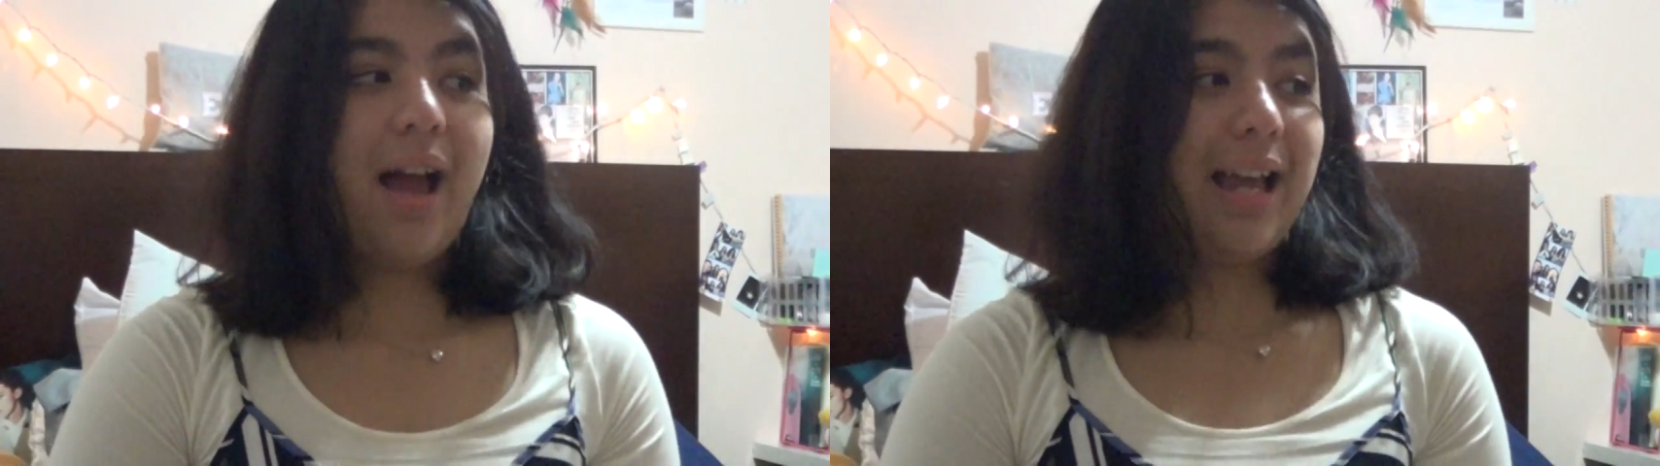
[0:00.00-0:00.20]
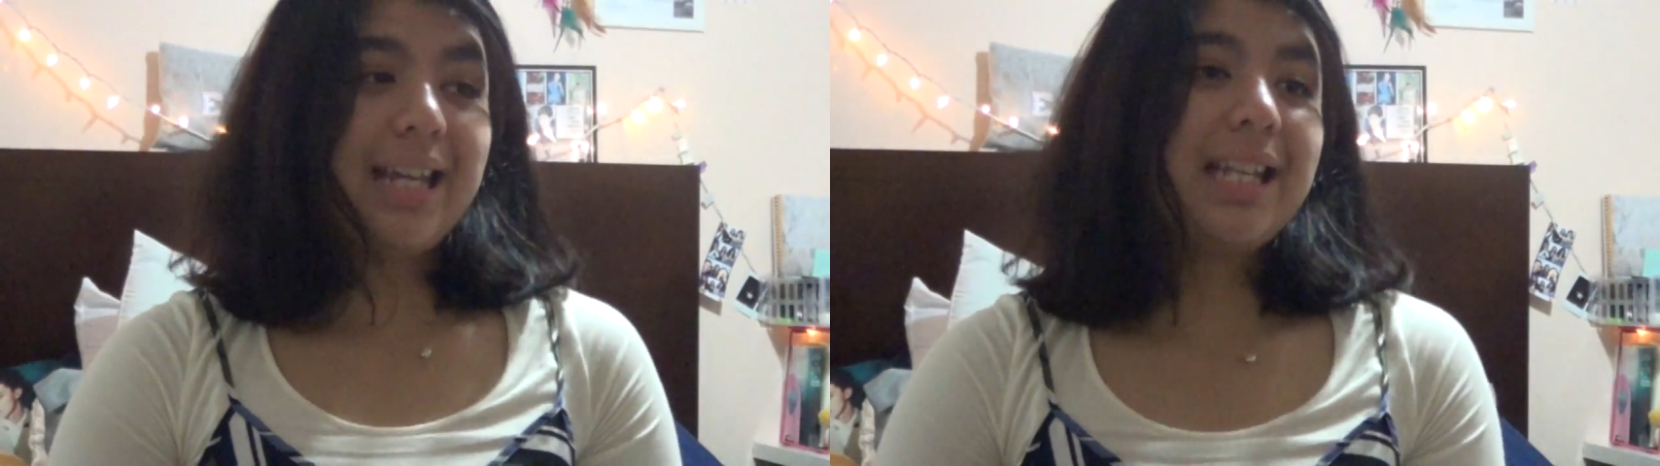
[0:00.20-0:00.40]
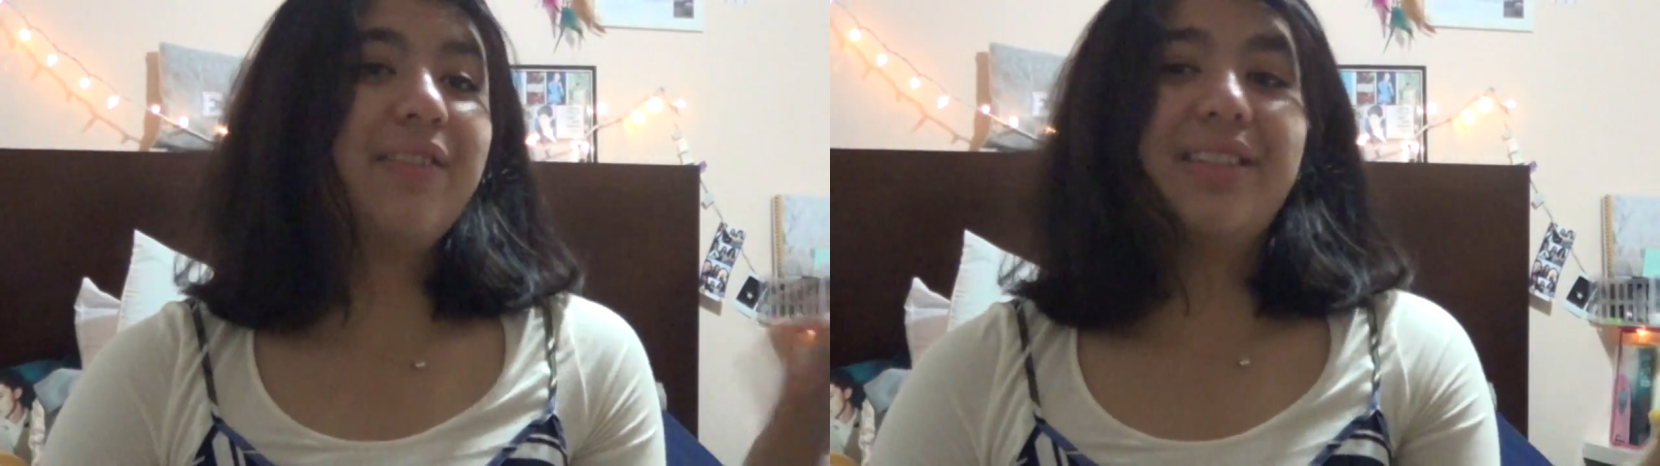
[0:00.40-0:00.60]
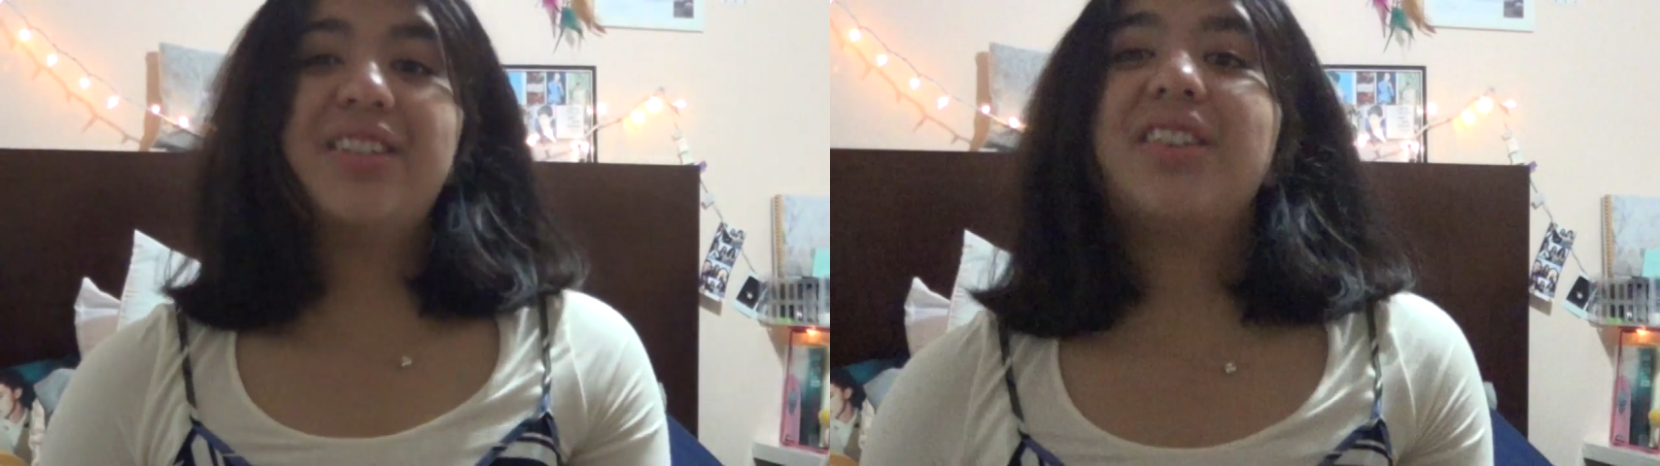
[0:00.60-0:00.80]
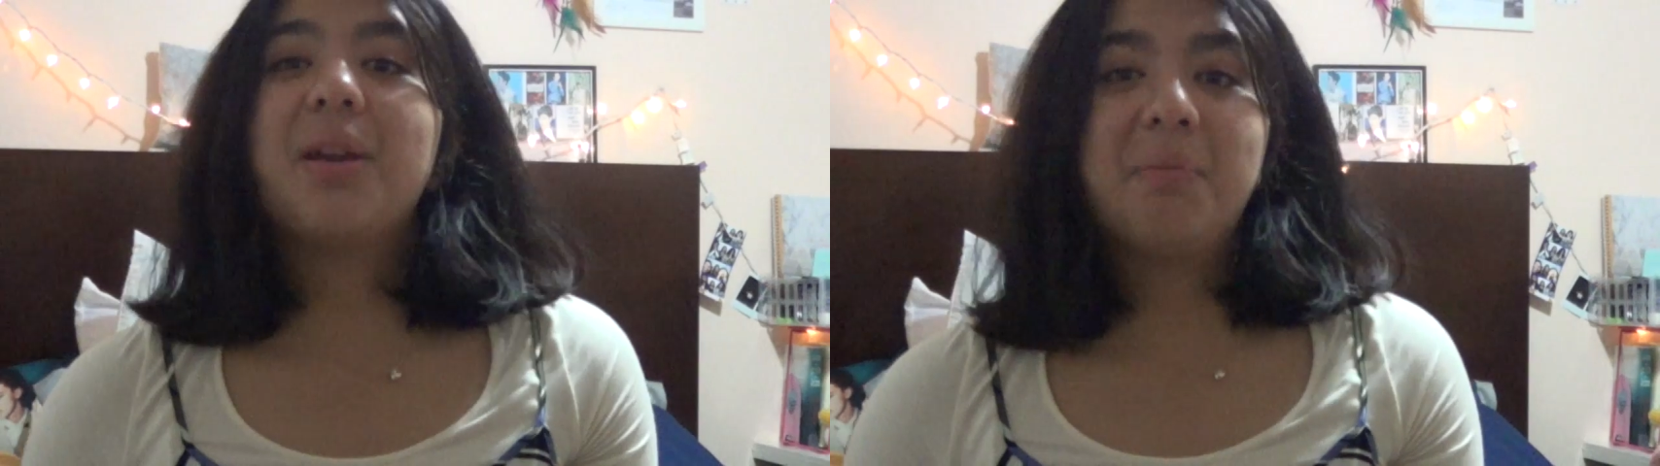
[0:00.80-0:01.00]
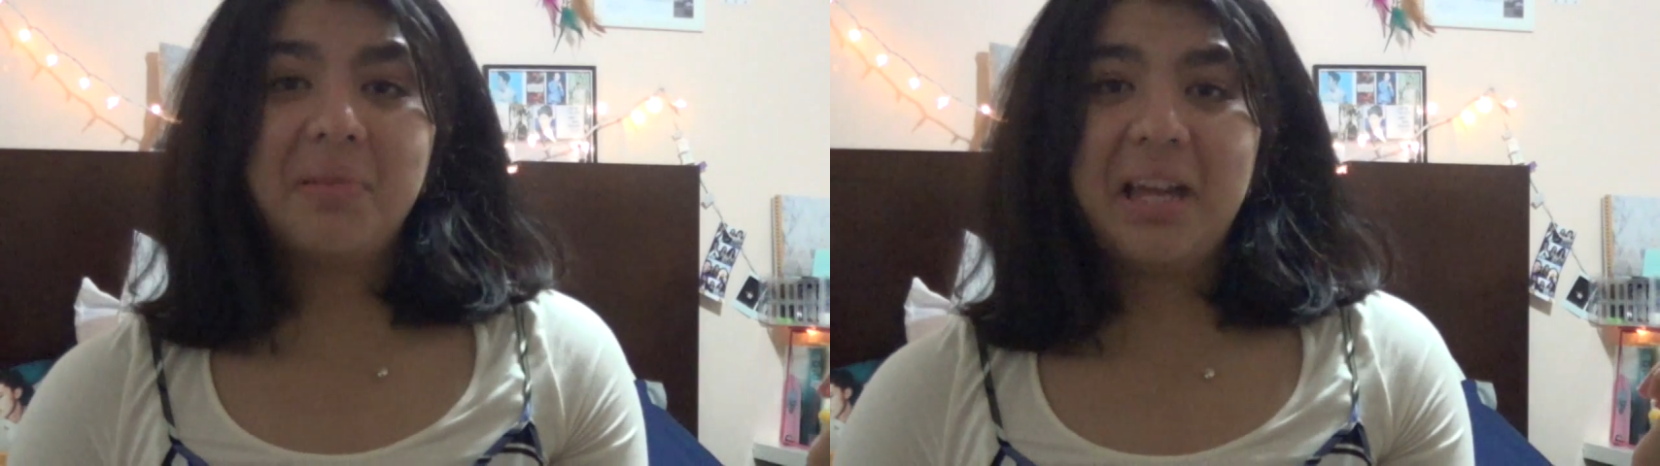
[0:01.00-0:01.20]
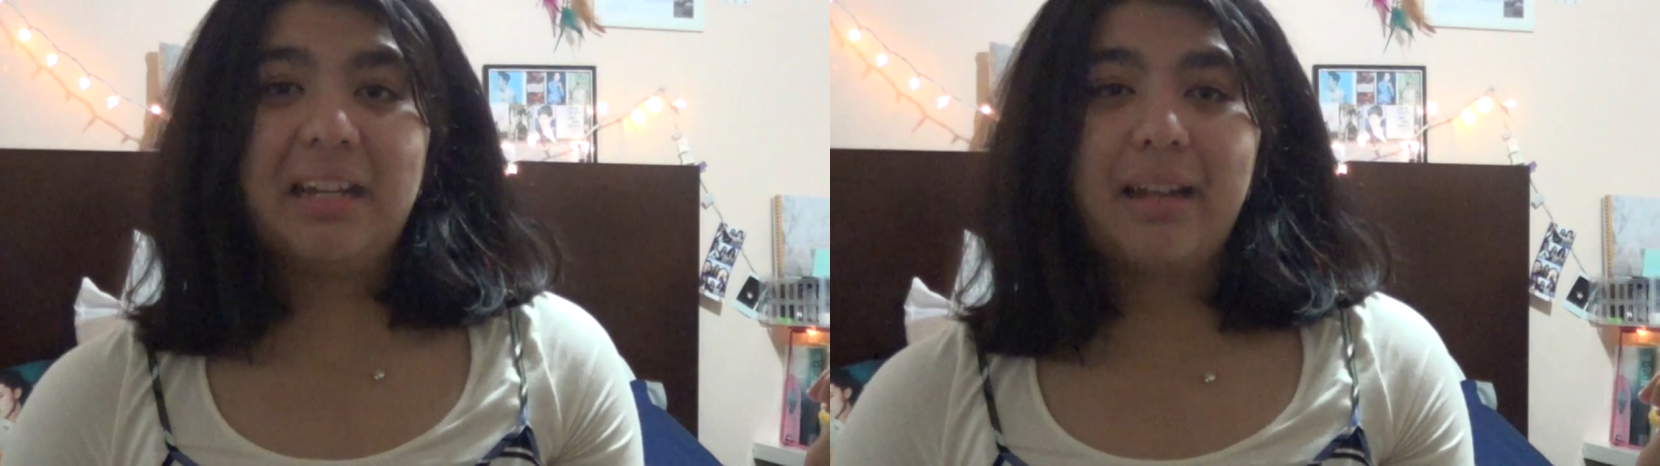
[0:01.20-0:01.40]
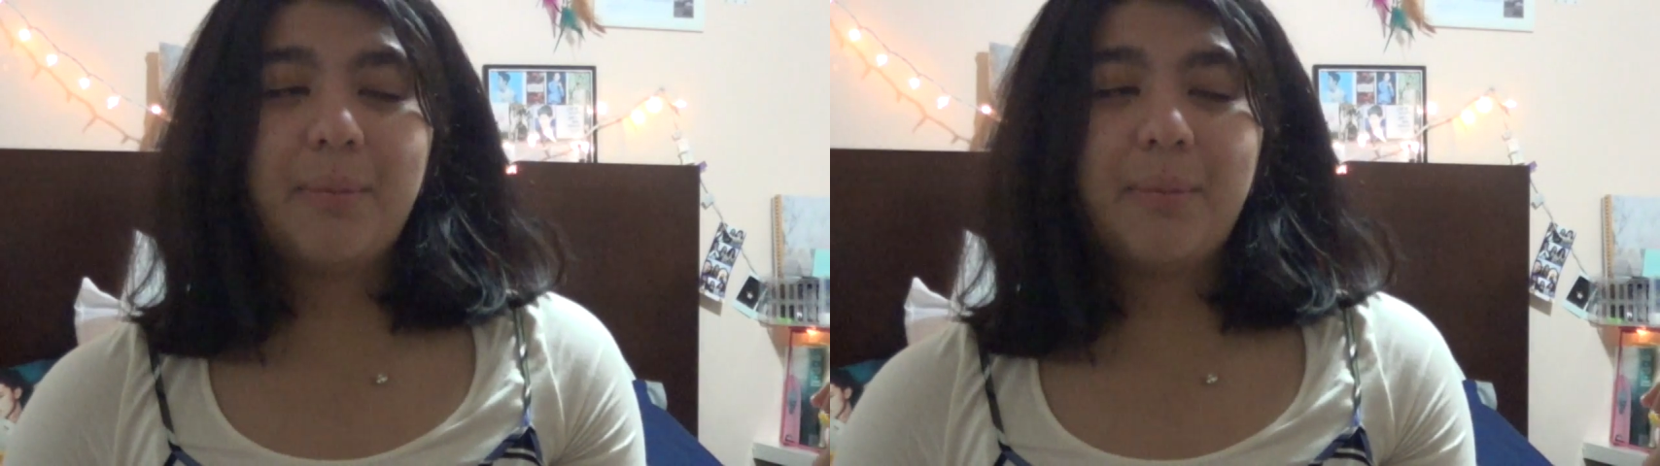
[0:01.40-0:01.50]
I can even stay up late.